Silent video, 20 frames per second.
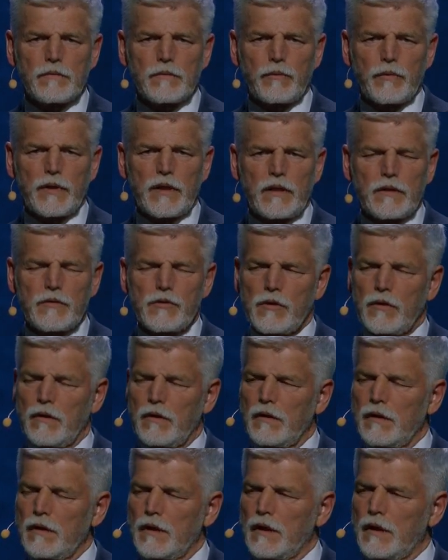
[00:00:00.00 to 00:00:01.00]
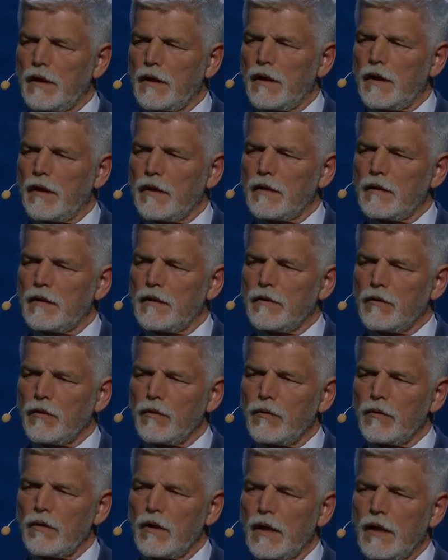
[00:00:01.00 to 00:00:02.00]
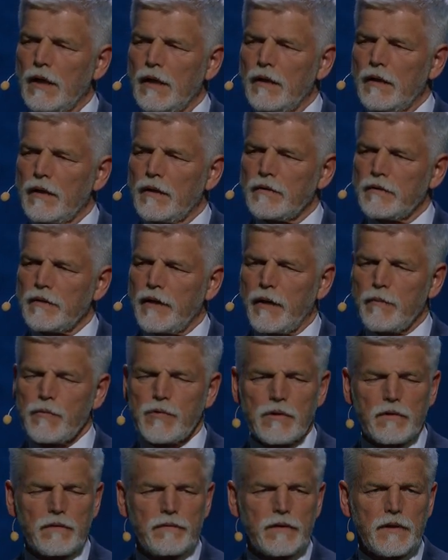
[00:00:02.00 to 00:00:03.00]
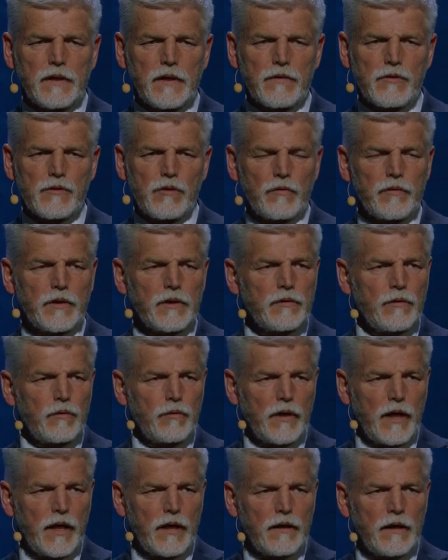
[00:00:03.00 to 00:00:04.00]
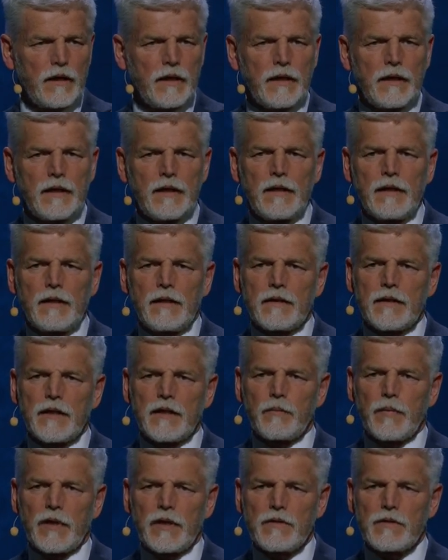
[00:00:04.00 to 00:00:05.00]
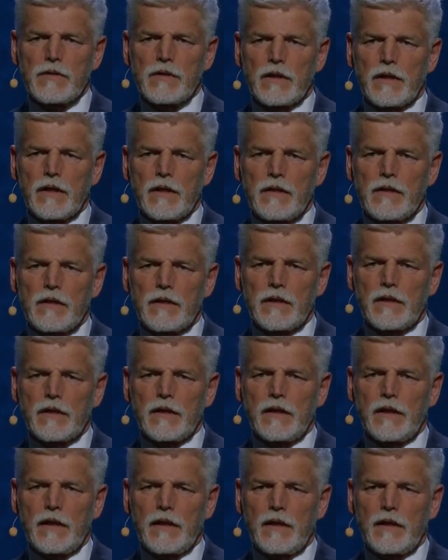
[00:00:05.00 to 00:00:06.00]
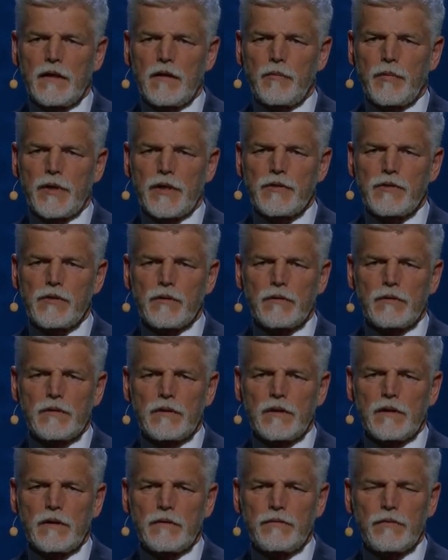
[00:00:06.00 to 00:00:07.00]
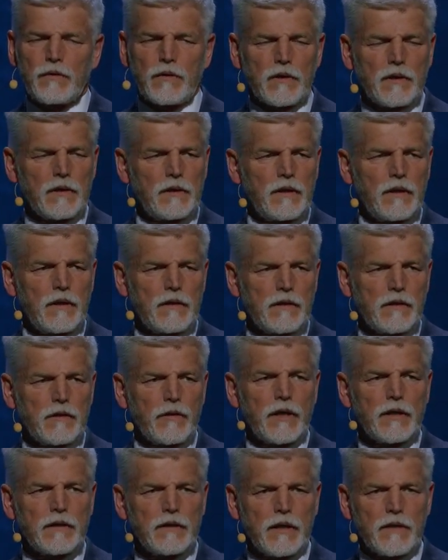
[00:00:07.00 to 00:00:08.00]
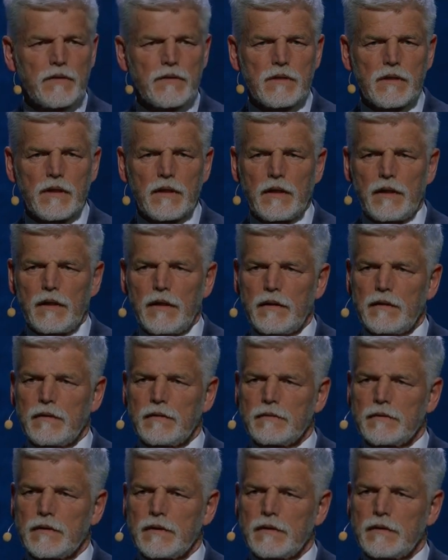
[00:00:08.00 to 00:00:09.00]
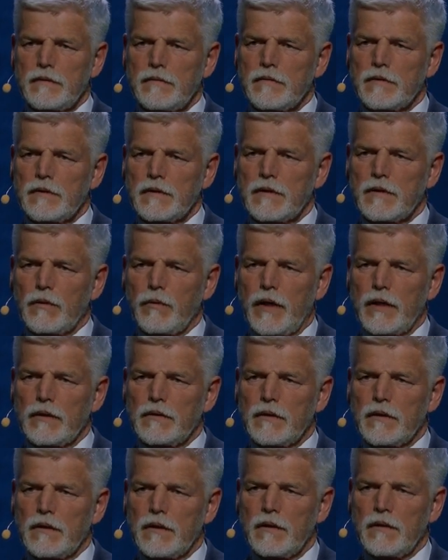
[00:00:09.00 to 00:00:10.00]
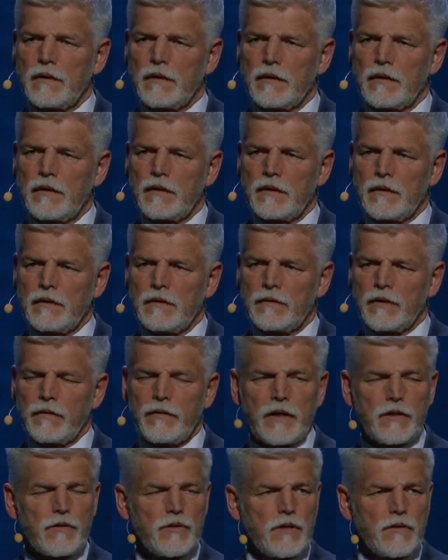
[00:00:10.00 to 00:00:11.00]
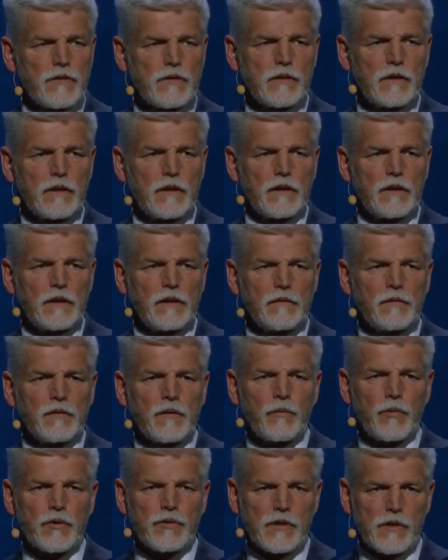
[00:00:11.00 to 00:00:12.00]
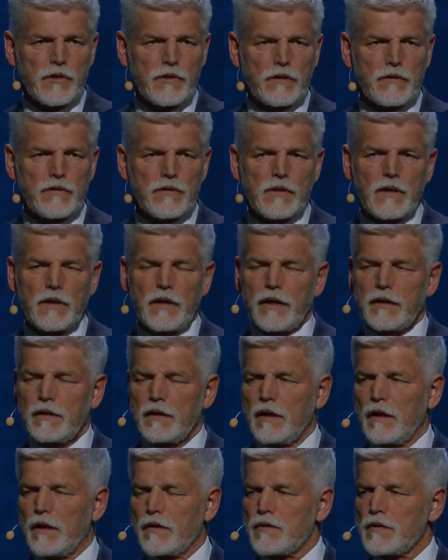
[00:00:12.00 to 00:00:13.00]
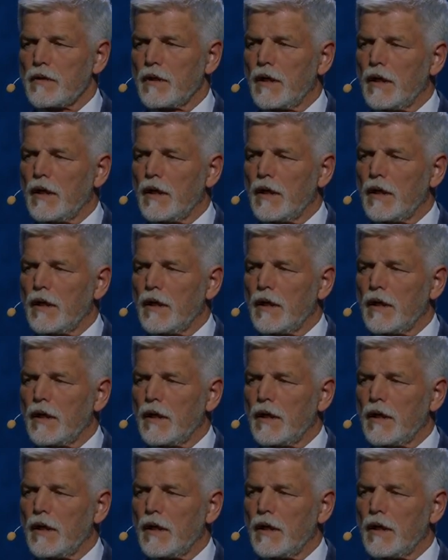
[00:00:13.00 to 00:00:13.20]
we saw and knew in times of Soviet Union. That means uh, in their uh, pursuit uh, for the greatness, quite revanchist positions and ideas.